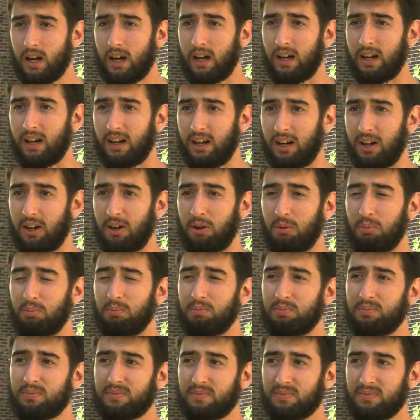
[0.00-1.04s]

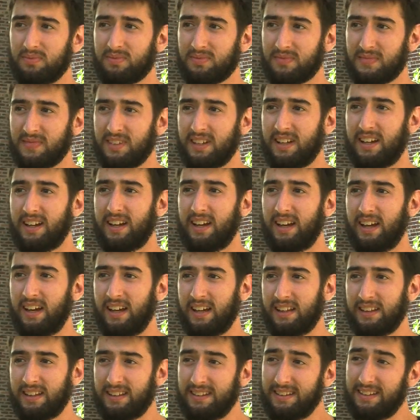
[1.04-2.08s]
Um,
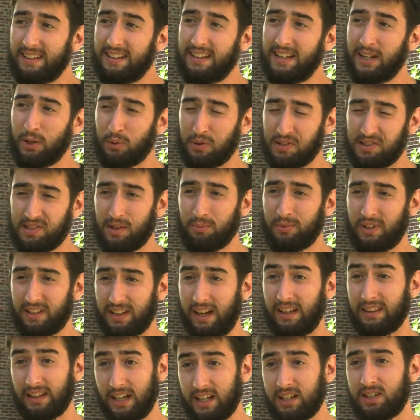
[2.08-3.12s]
and it was something
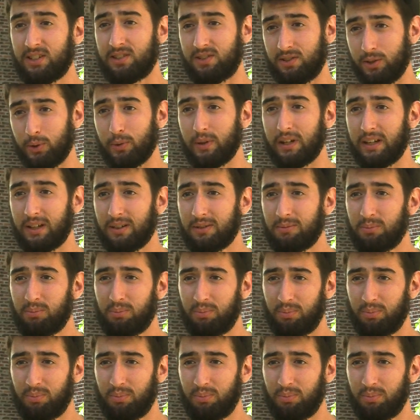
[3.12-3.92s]
I liked doing,